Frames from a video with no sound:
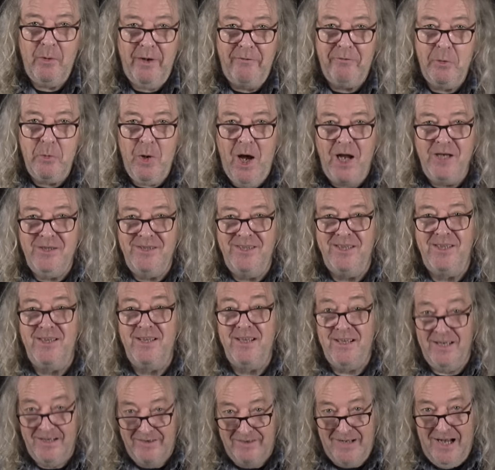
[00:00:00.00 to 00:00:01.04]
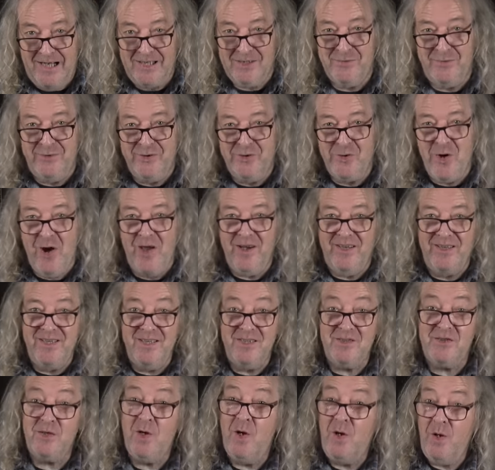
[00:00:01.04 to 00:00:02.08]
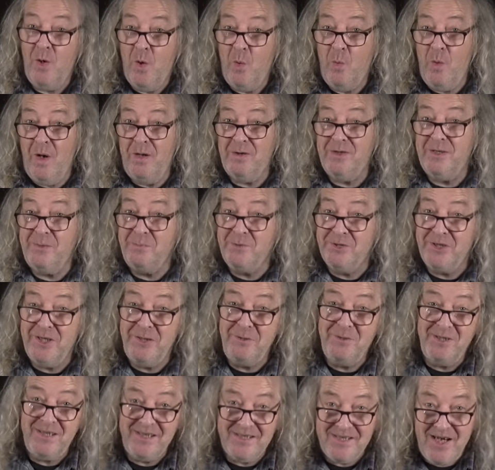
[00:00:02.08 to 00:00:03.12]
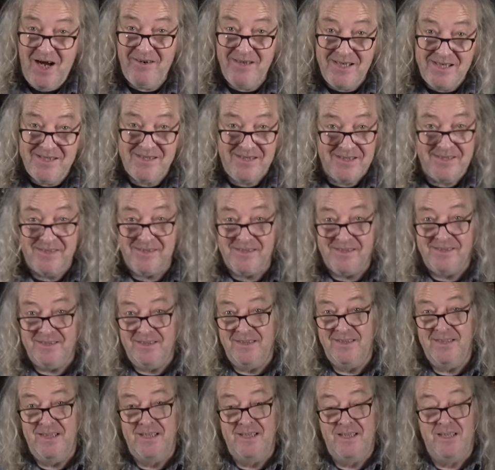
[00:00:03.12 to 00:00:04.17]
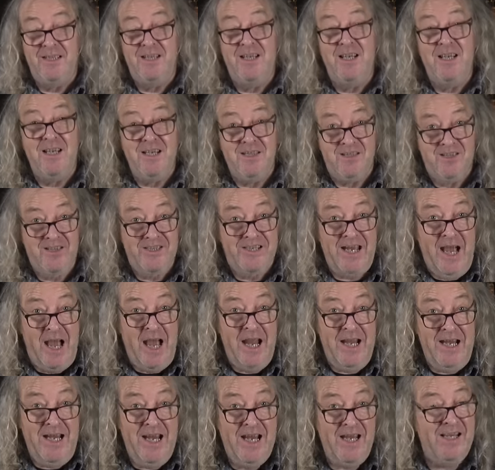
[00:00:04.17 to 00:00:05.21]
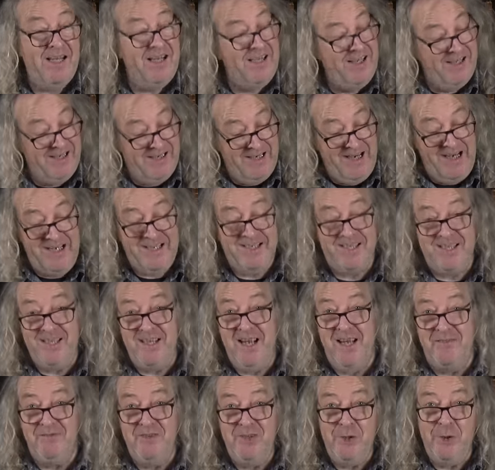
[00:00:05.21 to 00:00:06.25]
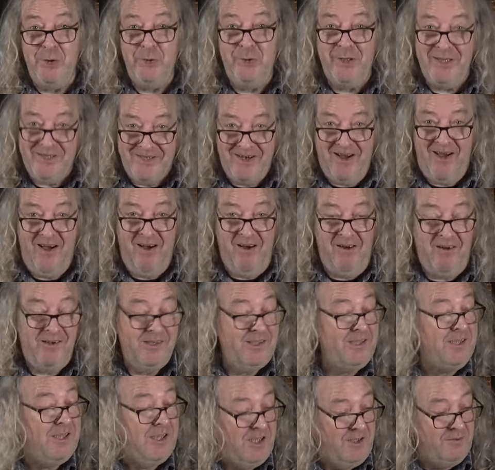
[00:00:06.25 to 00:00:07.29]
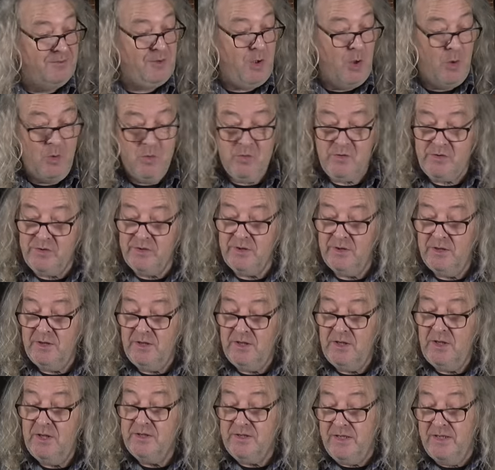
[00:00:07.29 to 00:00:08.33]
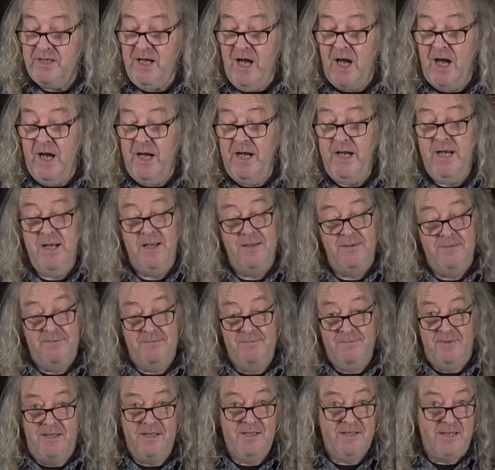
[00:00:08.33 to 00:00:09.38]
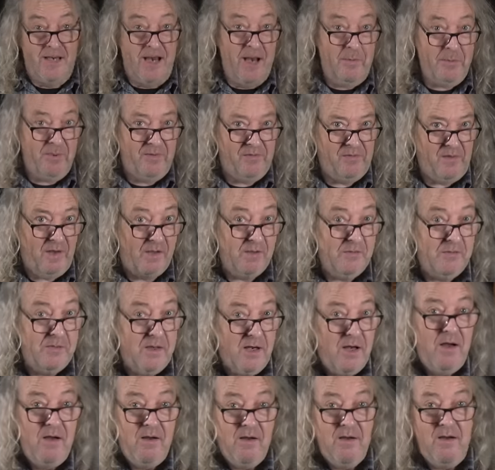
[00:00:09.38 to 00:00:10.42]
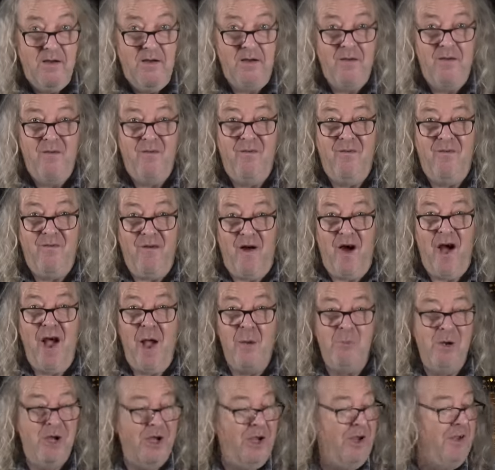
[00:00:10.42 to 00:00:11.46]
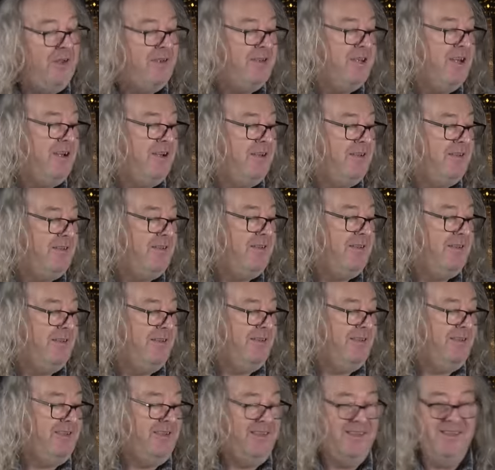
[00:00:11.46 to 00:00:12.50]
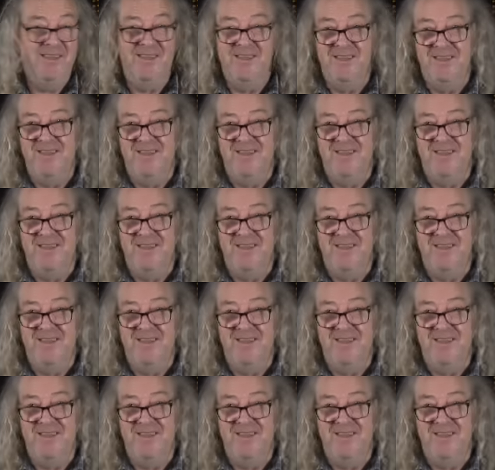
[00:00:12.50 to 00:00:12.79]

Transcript: everyone, thanks for joining us. Welcome to the Guitaristas. Today, it's another new guitar, of course. Today, it's the Epiphone Firebird. I'm